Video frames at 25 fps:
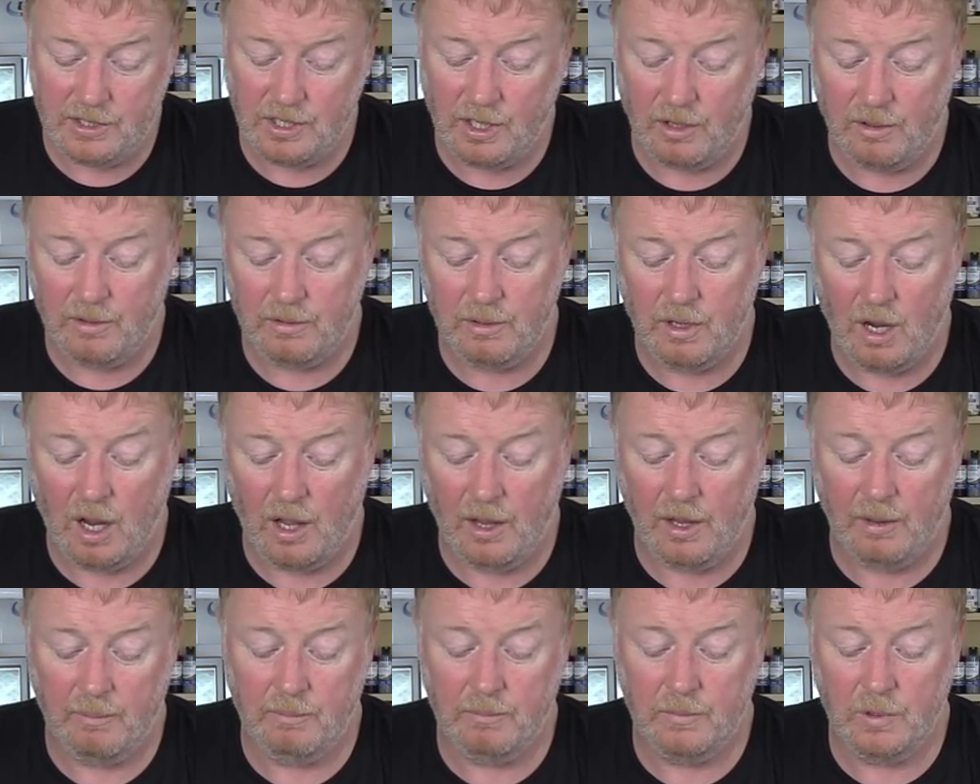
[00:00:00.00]
So
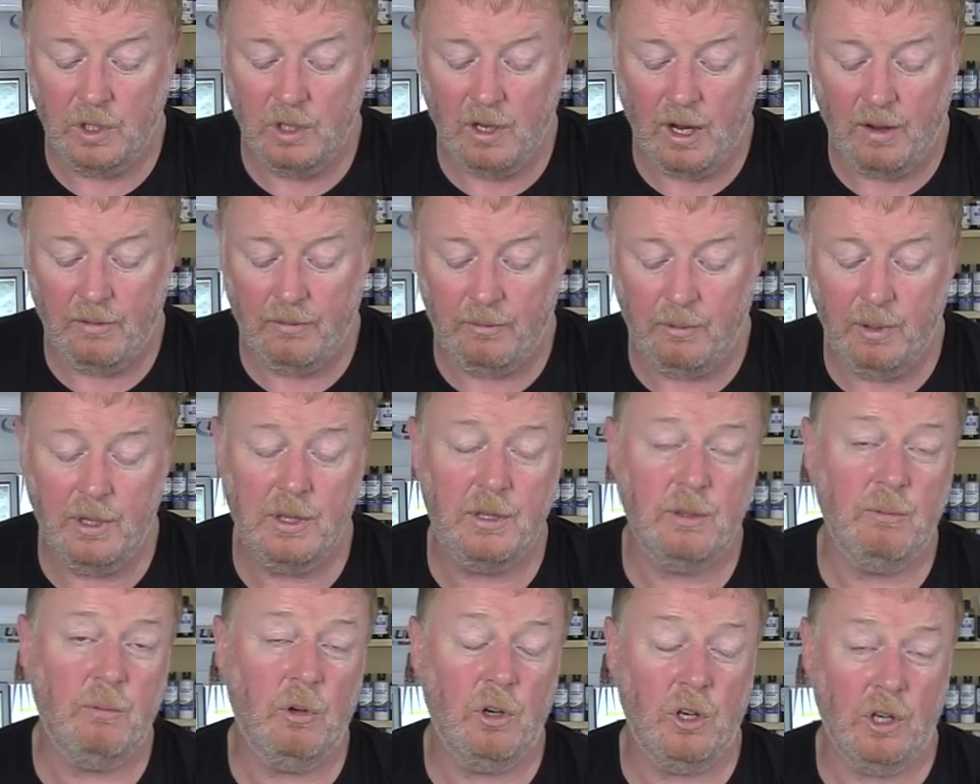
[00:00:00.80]
um, you have
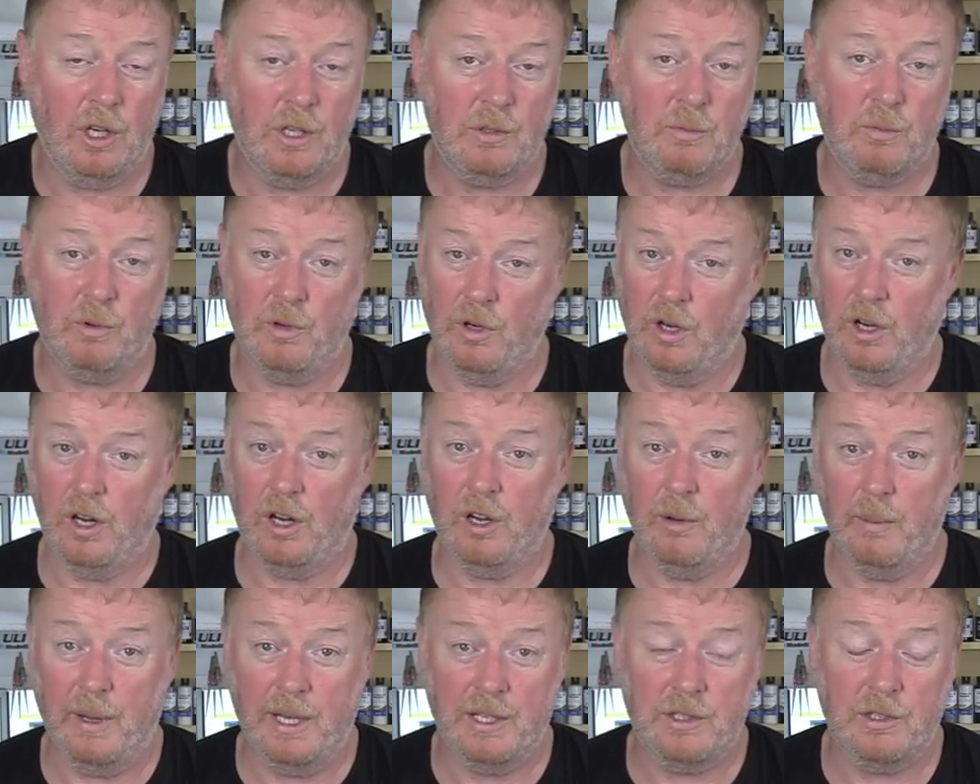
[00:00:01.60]
with what that's what I
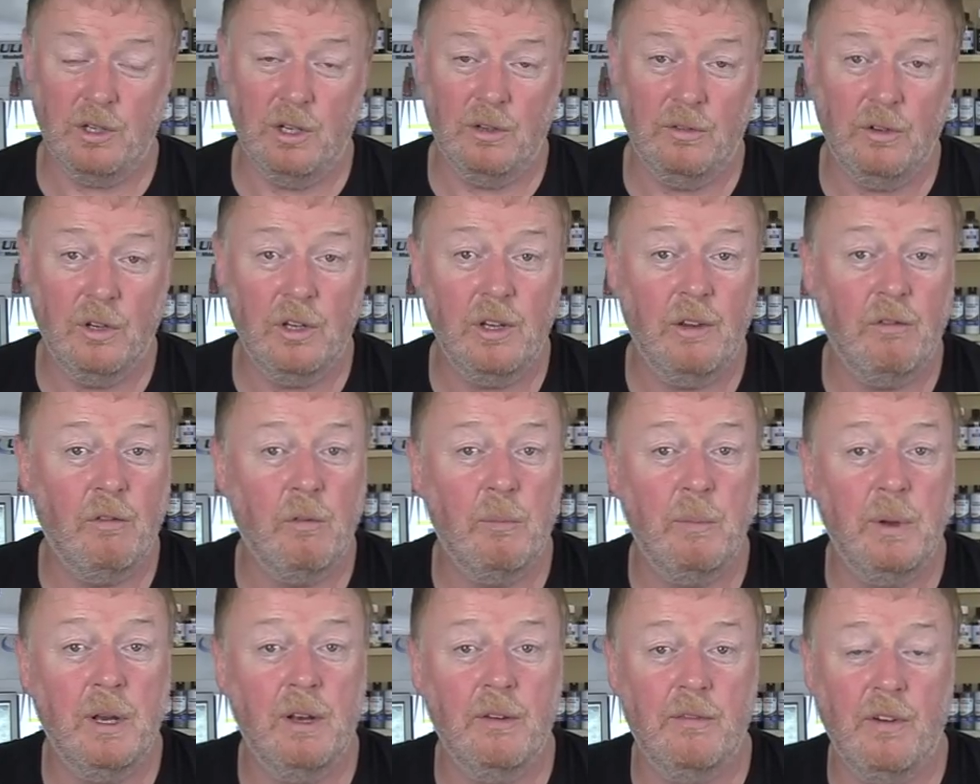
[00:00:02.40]
like about sci-fi. You have
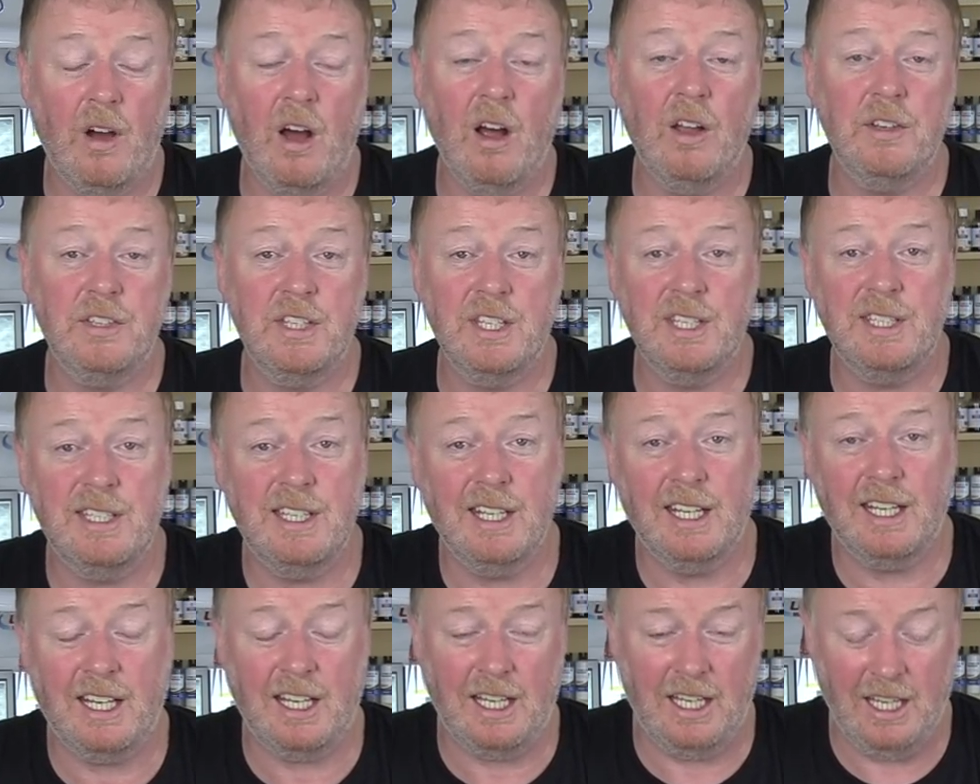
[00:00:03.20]
a bit of
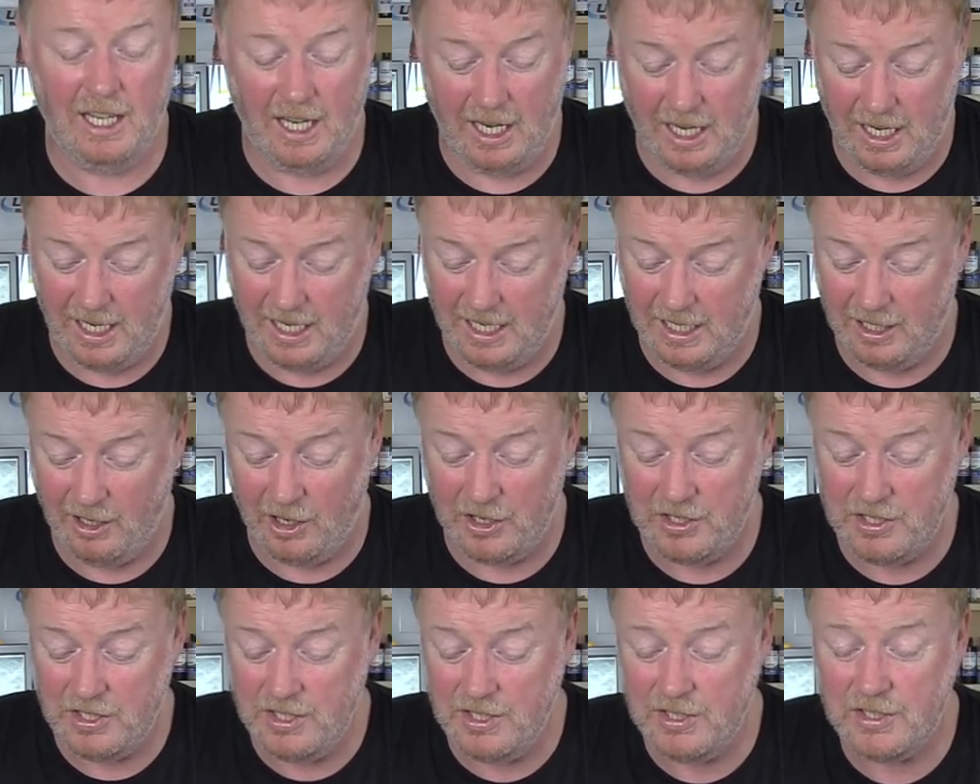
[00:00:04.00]
artistic uh,
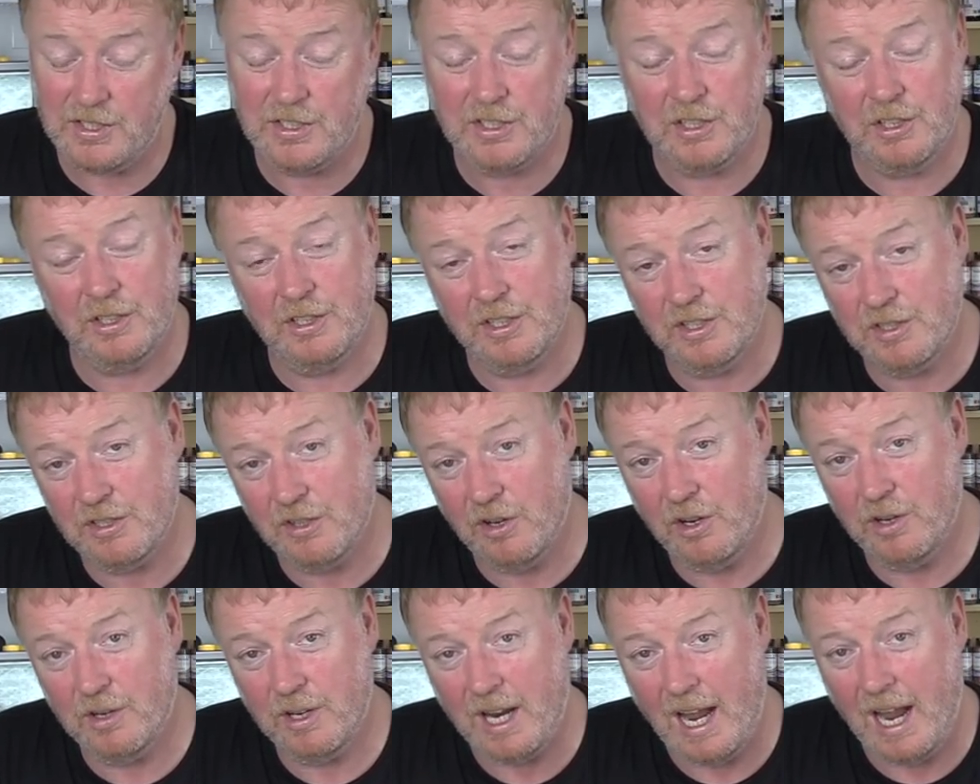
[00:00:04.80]
license to
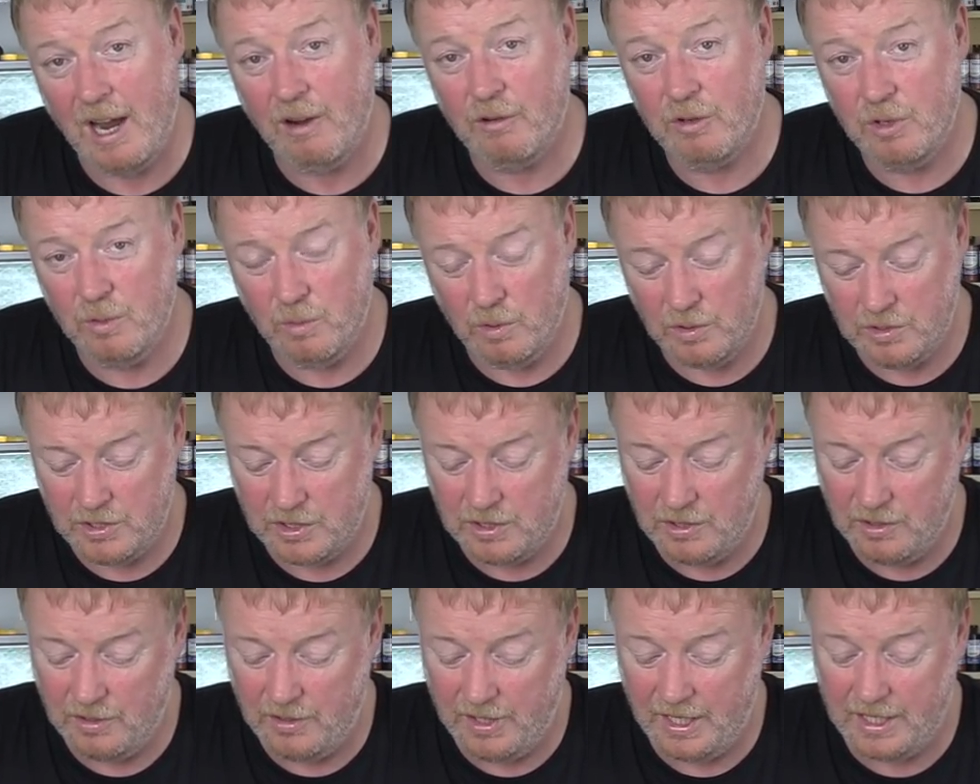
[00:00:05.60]
decide how you want
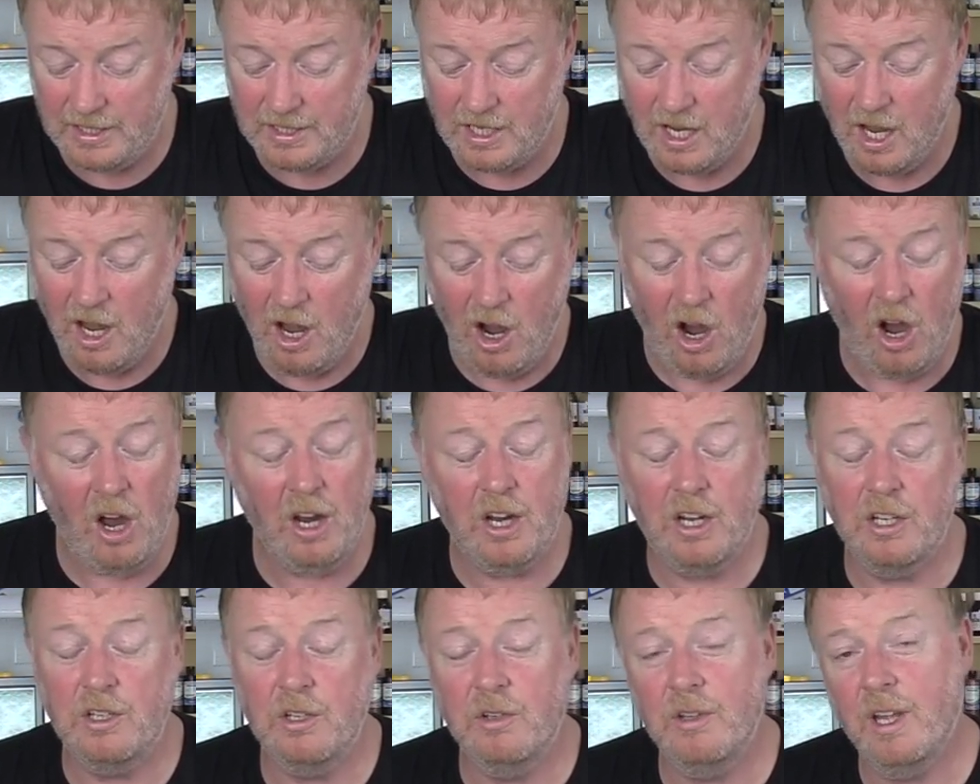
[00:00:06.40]
to do things. I
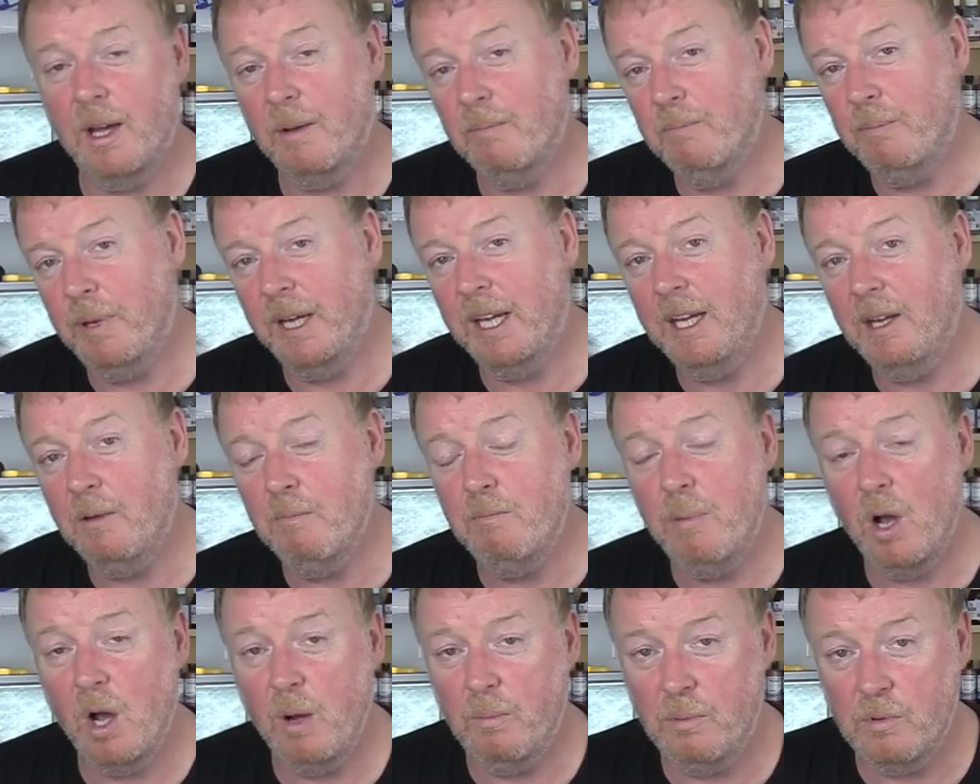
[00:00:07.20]
could do that in pink
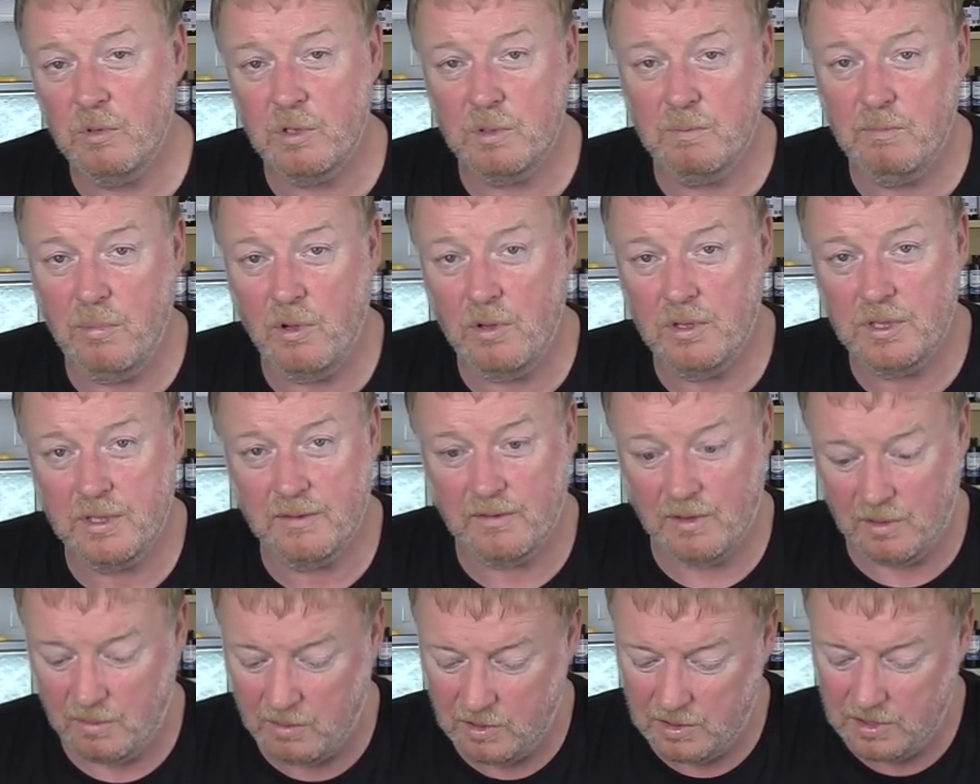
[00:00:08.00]
and purple spots
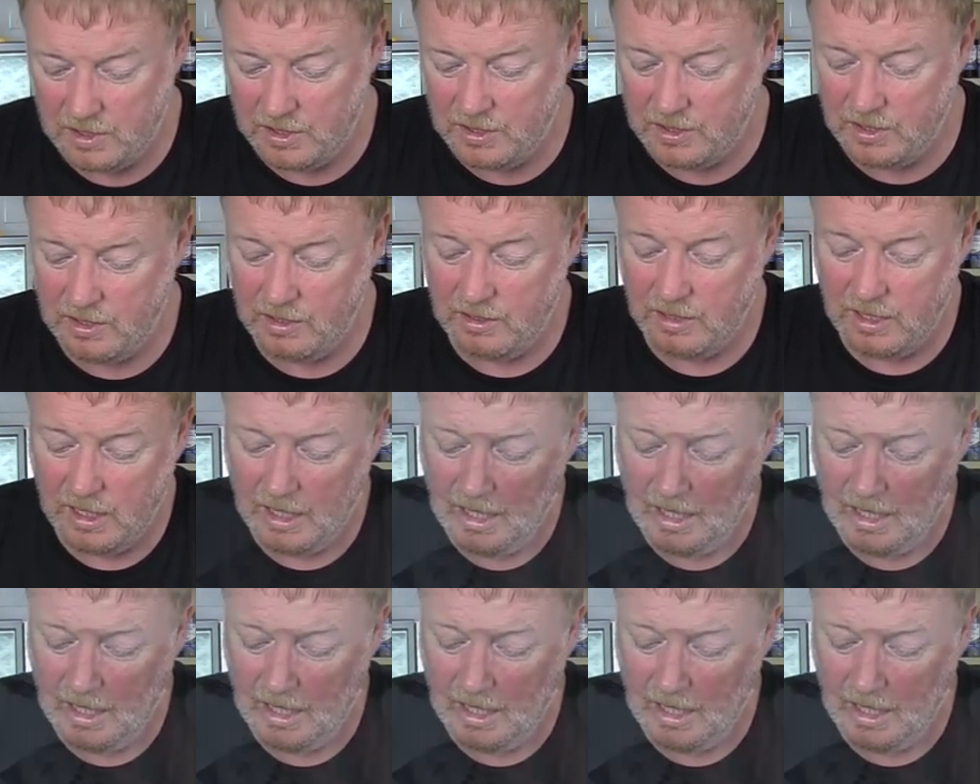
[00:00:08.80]
if I wanted to.